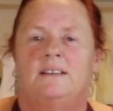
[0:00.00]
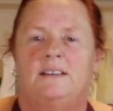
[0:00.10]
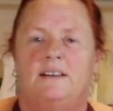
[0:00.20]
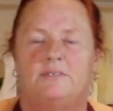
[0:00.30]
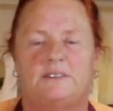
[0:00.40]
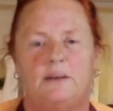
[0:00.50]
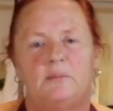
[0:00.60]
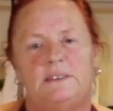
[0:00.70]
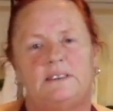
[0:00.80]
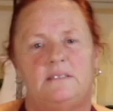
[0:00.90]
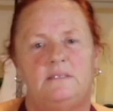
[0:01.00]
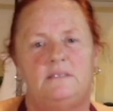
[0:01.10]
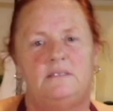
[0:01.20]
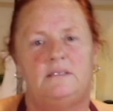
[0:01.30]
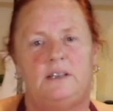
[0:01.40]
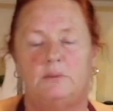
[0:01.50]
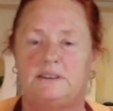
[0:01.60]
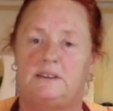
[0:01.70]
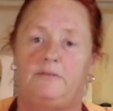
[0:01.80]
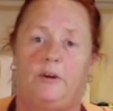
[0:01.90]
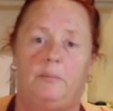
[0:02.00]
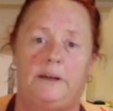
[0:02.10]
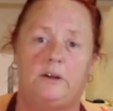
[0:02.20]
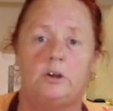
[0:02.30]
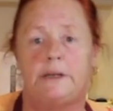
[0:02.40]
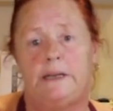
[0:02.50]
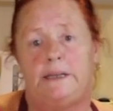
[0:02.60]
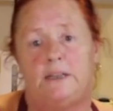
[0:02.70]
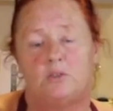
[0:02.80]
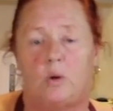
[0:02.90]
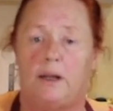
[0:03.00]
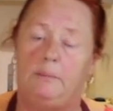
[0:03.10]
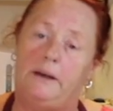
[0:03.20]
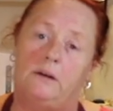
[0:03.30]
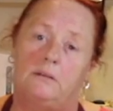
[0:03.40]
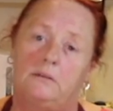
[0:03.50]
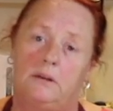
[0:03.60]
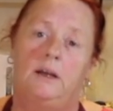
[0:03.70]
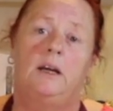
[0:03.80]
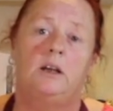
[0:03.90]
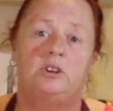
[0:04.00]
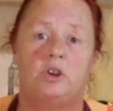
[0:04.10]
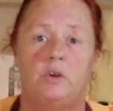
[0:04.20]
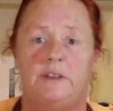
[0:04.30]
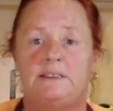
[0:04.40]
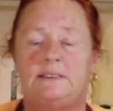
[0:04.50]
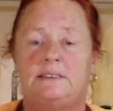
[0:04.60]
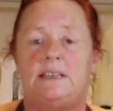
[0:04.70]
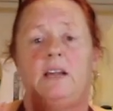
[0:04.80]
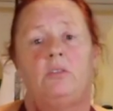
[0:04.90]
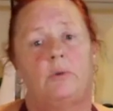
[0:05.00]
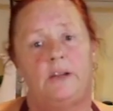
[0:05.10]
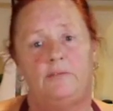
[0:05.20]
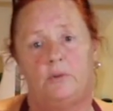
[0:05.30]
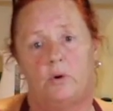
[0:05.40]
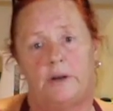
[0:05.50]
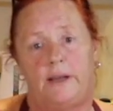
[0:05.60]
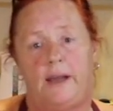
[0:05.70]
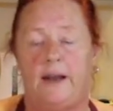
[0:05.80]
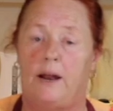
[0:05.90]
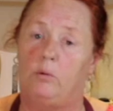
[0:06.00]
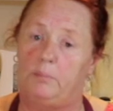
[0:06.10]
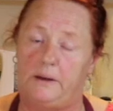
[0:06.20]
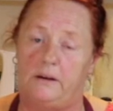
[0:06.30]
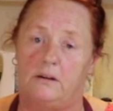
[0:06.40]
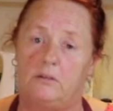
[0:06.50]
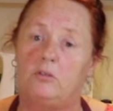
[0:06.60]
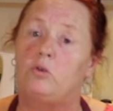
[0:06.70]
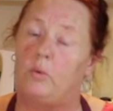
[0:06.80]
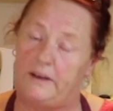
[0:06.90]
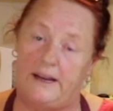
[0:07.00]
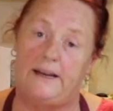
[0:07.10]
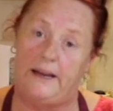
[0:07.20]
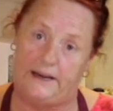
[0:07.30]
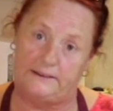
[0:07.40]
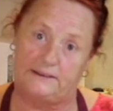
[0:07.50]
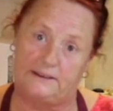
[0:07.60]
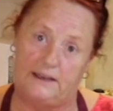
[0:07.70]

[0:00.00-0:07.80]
And for some reason, he wants to film me cooking things while I'm here. So this is day 3 in Florida, and I will be here in 28 days.